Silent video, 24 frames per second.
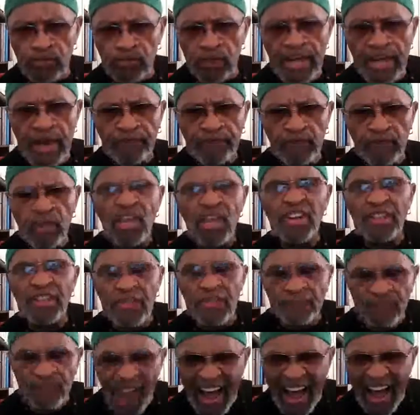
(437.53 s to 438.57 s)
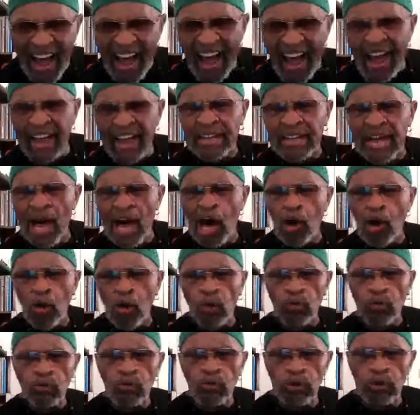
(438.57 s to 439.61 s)
We have to define our
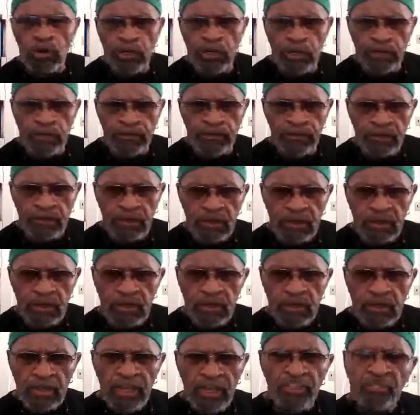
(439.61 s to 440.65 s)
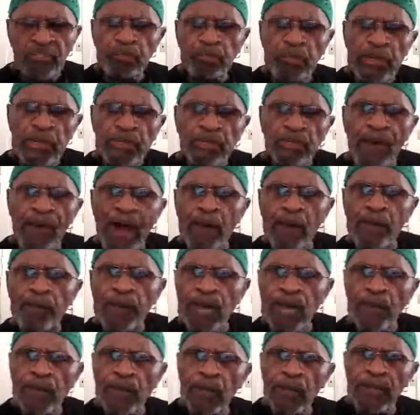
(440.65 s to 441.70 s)
own words and speak to our
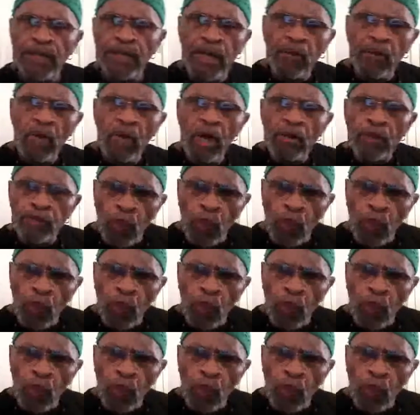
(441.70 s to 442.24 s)
people in that,